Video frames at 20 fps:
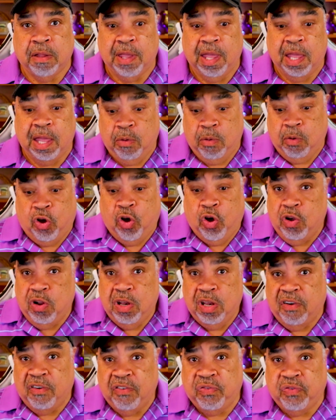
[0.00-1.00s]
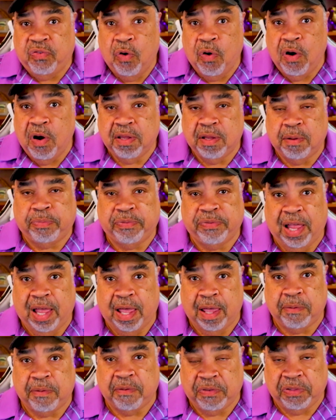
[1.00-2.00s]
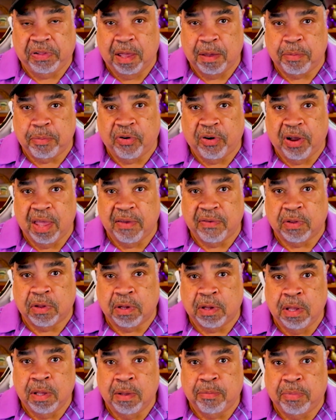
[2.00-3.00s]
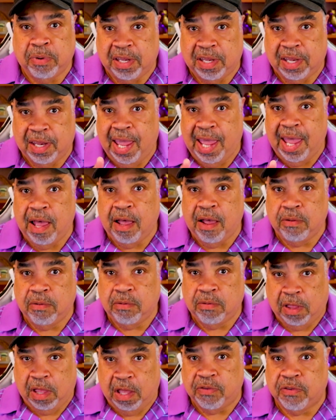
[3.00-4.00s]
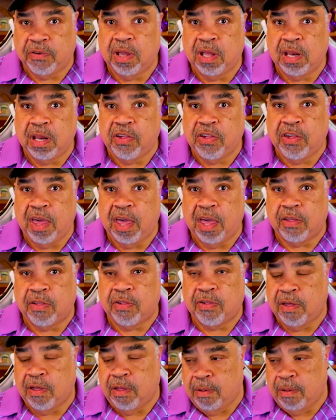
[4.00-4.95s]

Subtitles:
They couldn't afford to fly private. But now things are going to change.